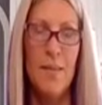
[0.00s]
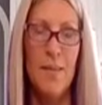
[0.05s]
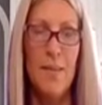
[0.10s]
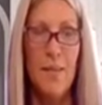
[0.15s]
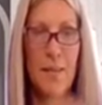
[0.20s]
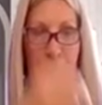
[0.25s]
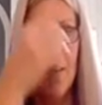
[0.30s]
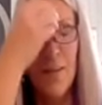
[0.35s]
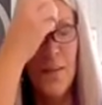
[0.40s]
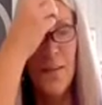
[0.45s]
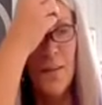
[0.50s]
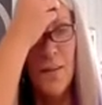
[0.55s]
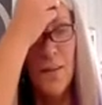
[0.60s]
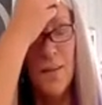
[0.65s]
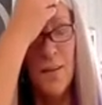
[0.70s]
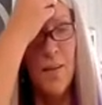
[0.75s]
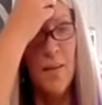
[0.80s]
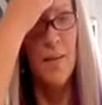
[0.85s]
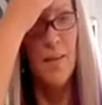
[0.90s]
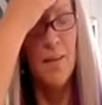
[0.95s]

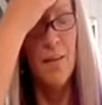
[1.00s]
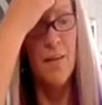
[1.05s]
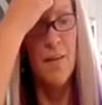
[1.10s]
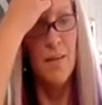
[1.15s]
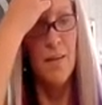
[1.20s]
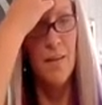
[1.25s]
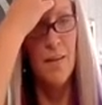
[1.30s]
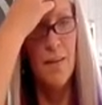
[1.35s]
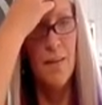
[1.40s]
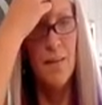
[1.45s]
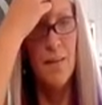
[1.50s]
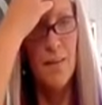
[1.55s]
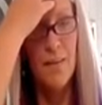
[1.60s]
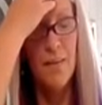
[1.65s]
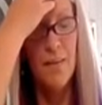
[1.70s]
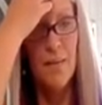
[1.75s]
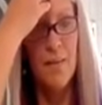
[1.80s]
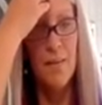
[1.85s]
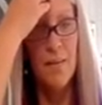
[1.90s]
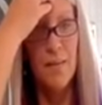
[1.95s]

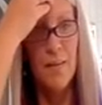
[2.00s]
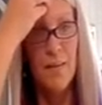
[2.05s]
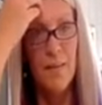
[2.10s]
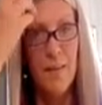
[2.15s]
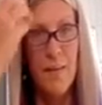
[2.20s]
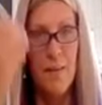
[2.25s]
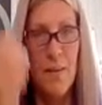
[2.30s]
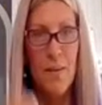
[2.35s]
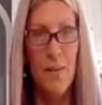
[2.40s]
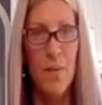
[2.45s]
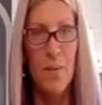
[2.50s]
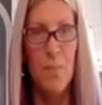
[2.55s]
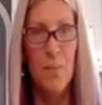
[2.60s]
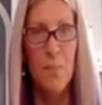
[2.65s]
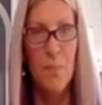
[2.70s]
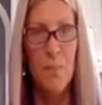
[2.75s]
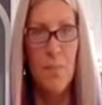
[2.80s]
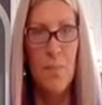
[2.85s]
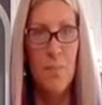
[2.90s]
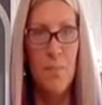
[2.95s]

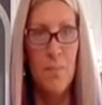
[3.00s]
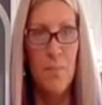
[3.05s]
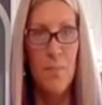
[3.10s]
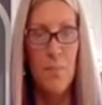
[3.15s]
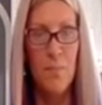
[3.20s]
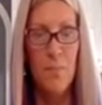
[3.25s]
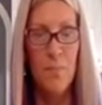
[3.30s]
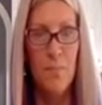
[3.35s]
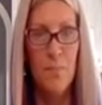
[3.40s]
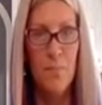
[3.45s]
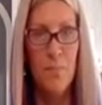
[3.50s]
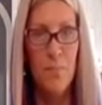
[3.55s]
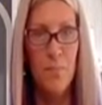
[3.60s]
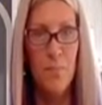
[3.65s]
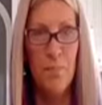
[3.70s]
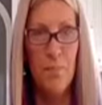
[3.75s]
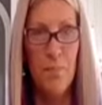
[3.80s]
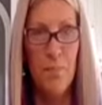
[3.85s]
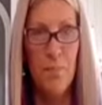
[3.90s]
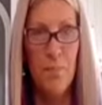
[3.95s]

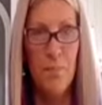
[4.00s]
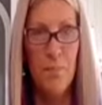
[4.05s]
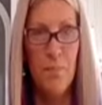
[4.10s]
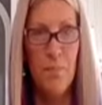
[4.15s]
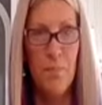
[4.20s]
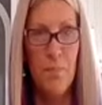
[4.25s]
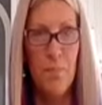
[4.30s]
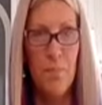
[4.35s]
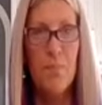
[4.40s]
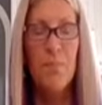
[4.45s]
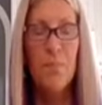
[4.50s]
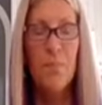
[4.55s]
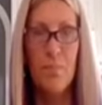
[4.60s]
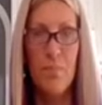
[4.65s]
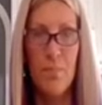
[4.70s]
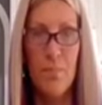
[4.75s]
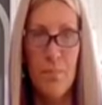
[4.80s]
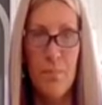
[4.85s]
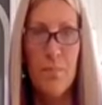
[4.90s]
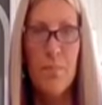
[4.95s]

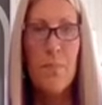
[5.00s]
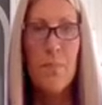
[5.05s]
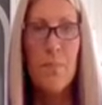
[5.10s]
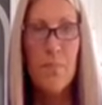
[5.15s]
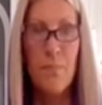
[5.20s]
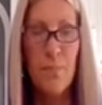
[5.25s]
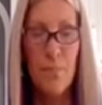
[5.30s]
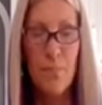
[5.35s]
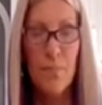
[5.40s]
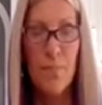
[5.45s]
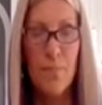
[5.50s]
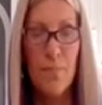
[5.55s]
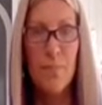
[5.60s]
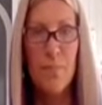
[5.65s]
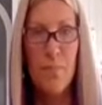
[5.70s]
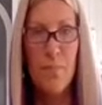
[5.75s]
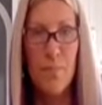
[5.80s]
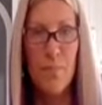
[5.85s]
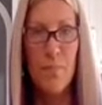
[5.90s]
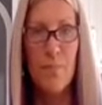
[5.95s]

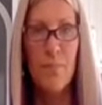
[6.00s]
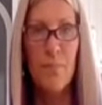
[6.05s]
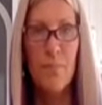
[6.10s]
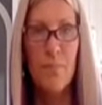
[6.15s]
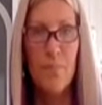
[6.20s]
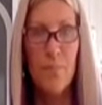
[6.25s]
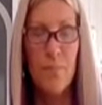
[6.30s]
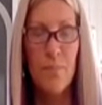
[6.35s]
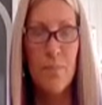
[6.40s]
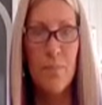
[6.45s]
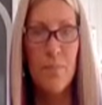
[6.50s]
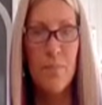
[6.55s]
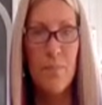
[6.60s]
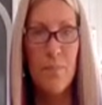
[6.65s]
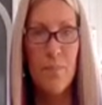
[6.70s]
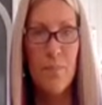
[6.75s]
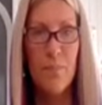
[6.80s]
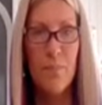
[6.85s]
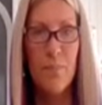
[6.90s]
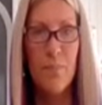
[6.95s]

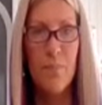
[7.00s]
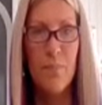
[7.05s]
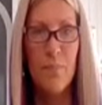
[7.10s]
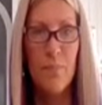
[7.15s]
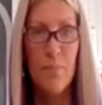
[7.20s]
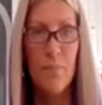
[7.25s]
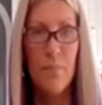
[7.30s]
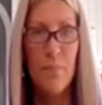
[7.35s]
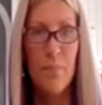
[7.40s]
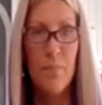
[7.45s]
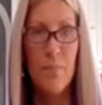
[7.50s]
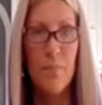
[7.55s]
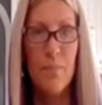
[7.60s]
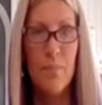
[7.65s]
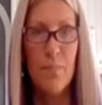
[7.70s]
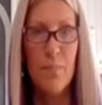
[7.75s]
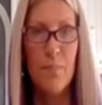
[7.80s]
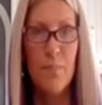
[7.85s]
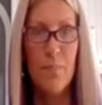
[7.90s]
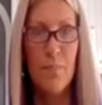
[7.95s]

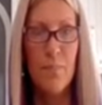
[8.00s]
[no speech]